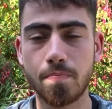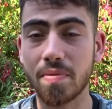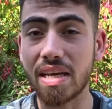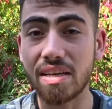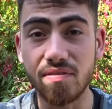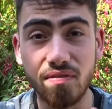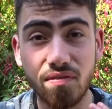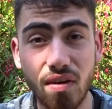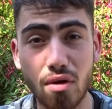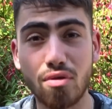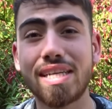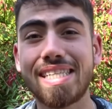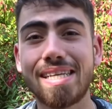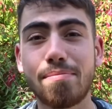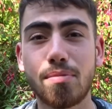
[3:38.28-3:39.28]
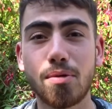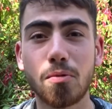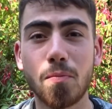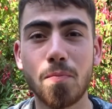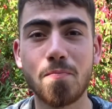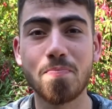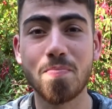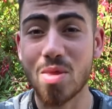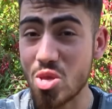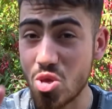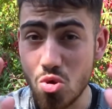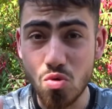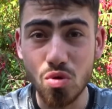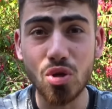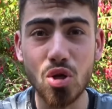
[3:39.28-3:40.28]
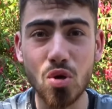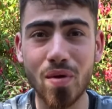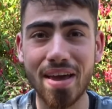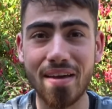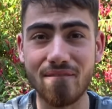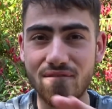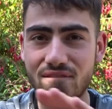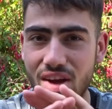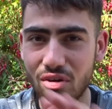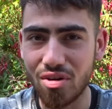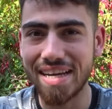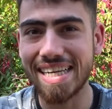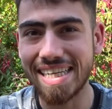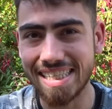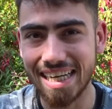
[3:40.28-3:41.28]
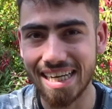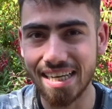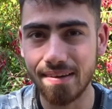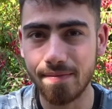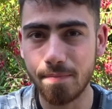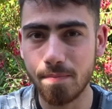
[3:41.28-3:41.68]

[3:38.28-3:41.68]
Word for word: It's very simple. You can do it very easily.